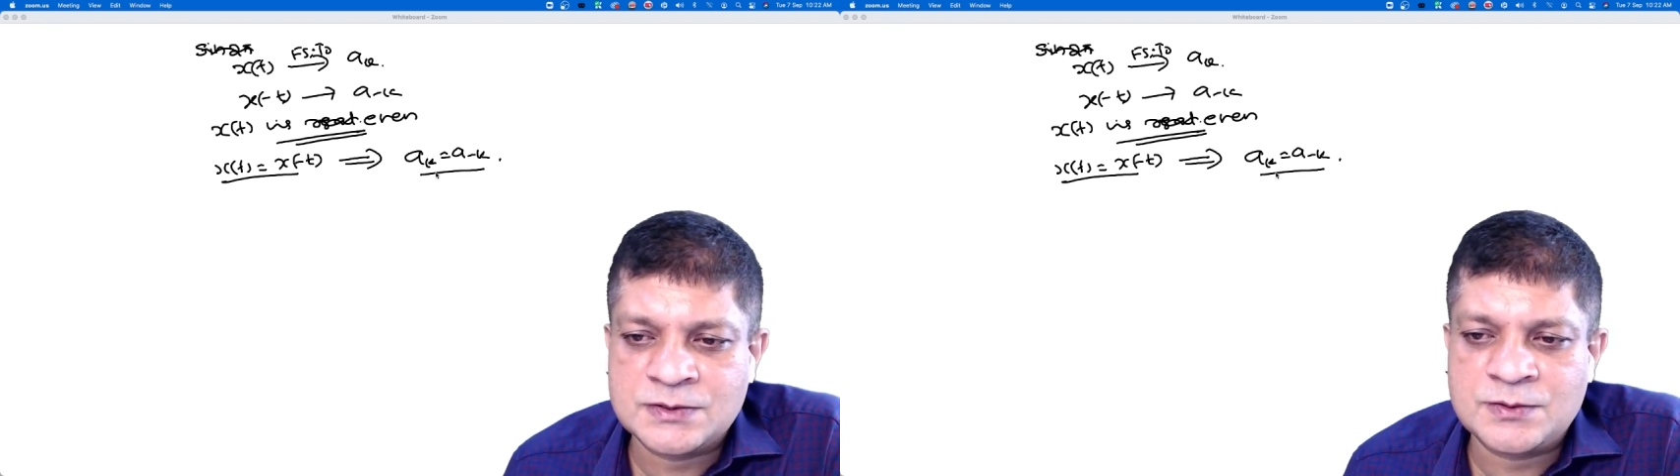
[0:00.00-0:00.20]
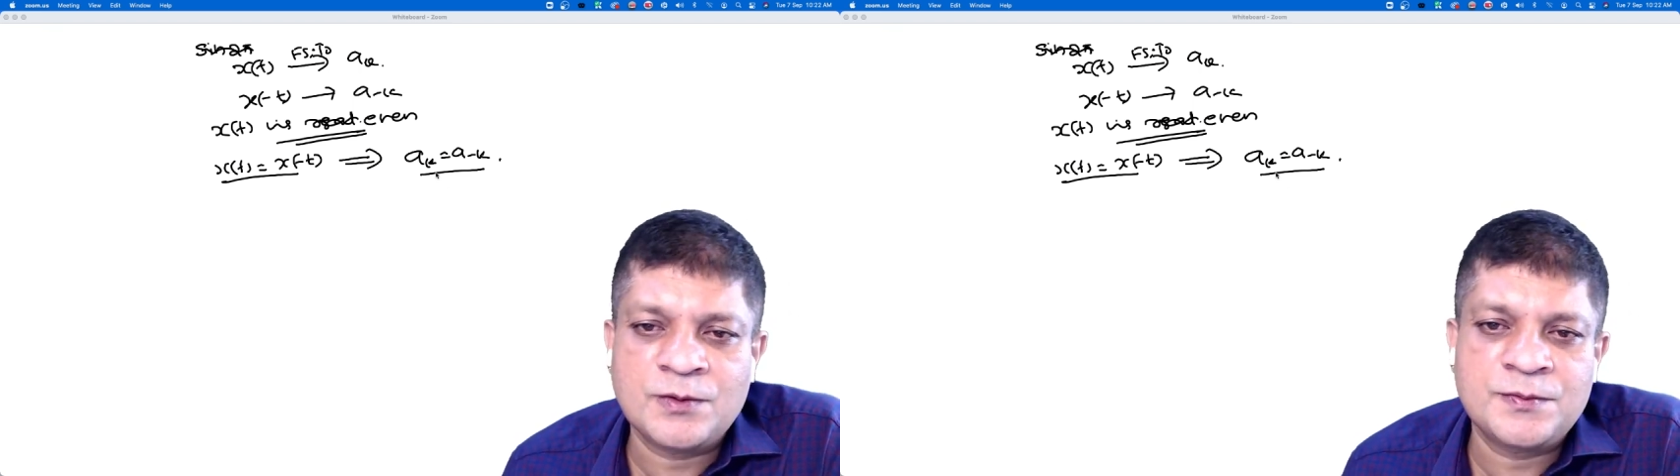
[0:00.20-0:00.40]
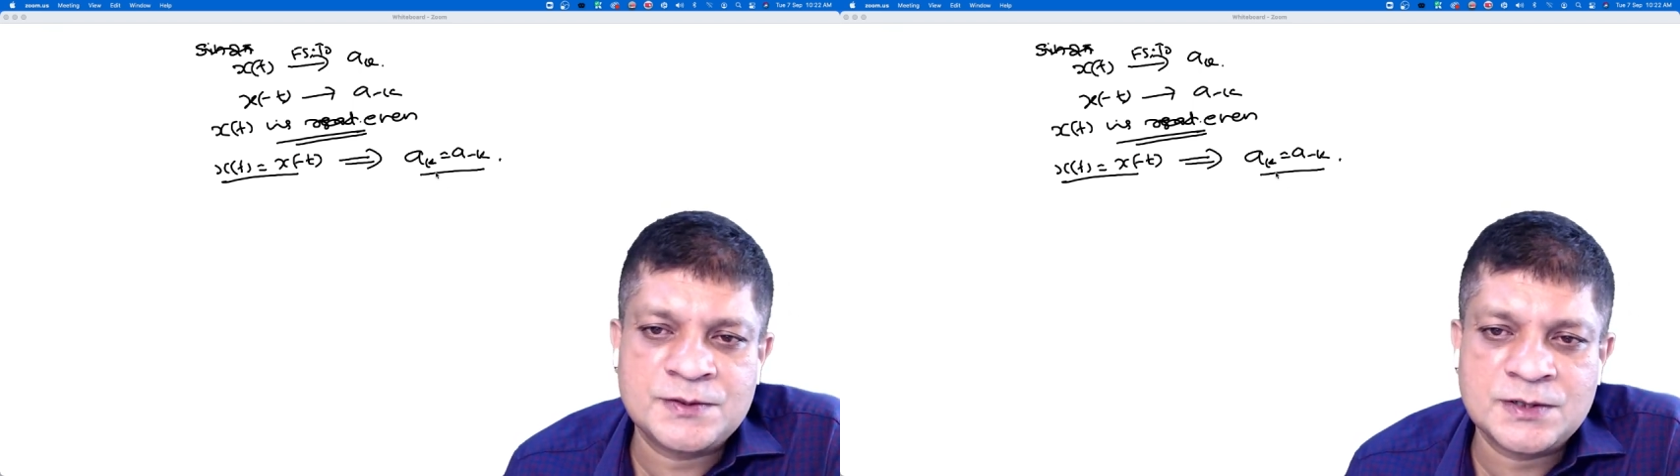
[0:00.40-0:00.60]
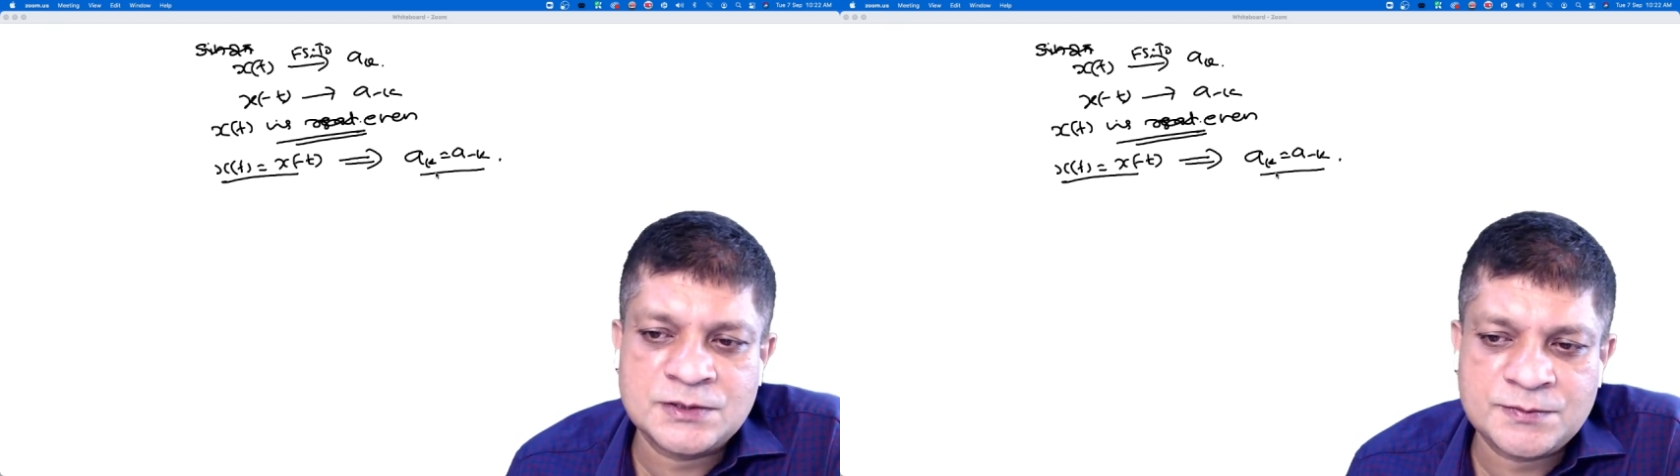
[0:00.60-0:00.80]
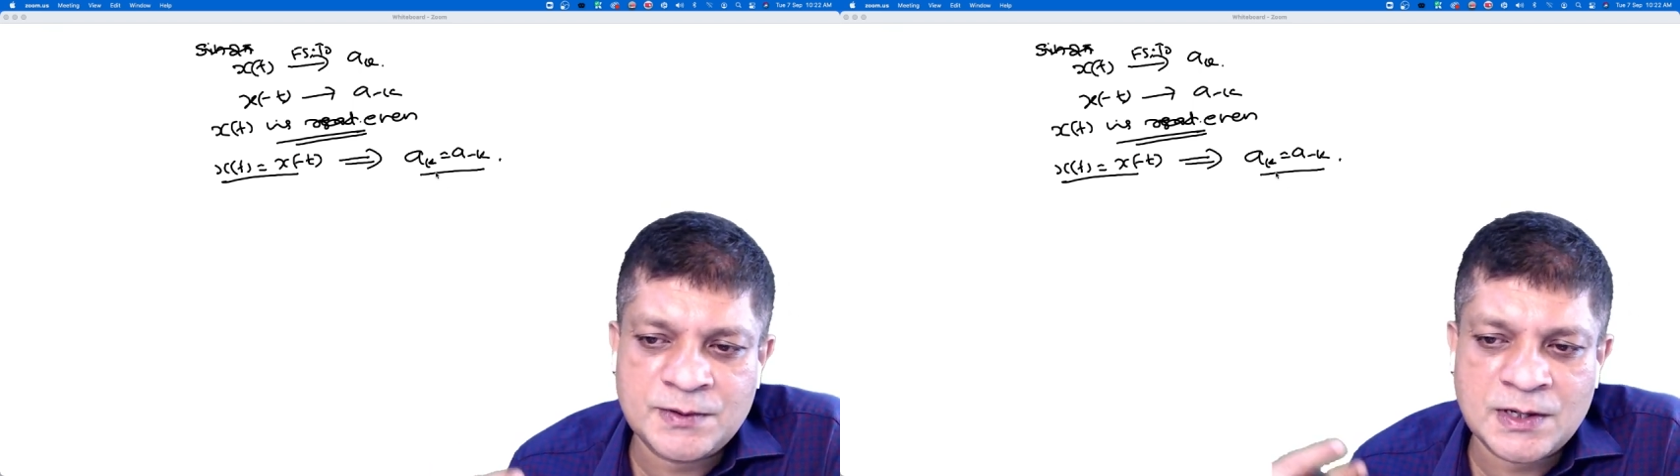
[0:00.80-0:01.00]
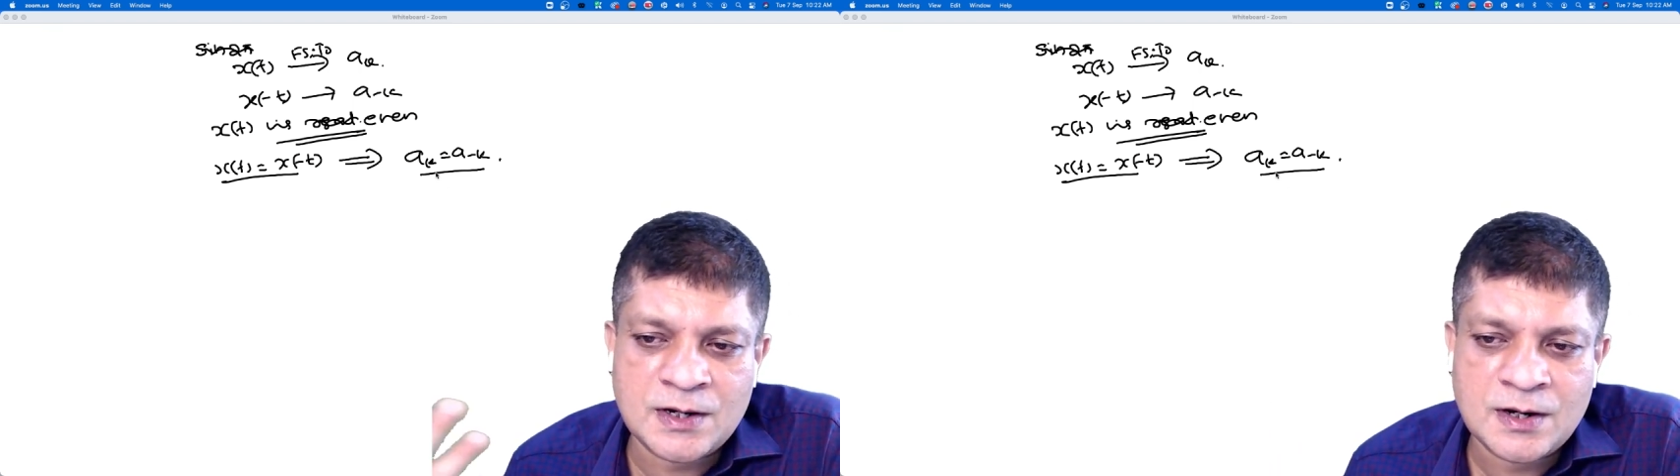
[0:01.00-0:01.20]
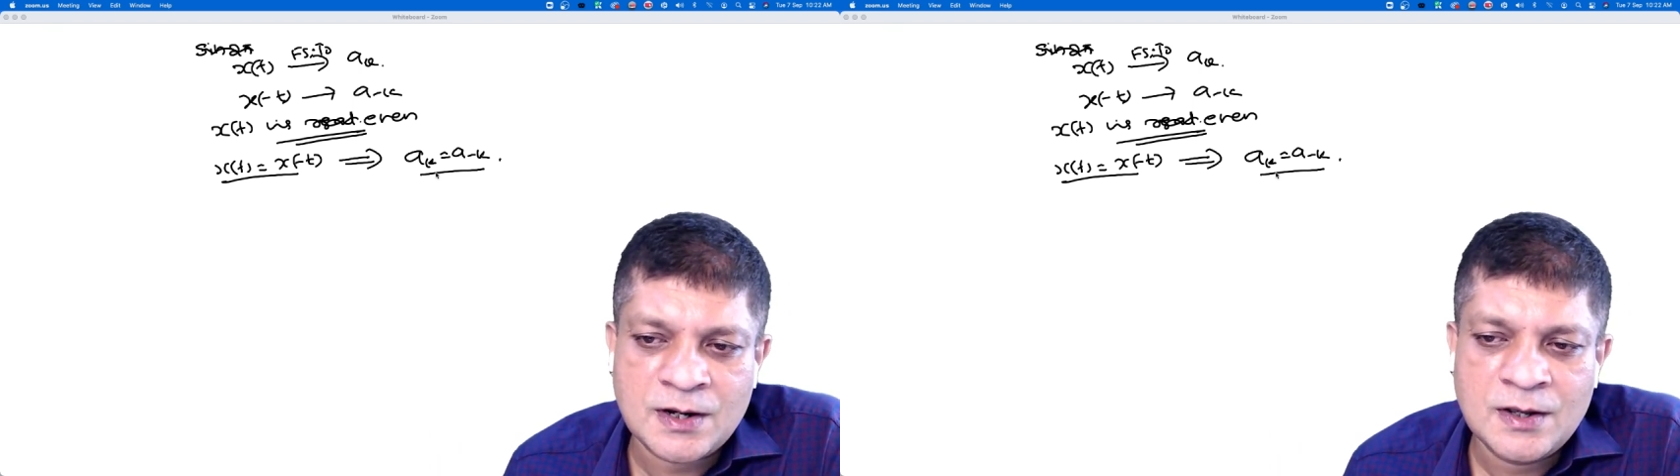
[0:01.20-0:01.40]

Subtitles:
coefficients, we are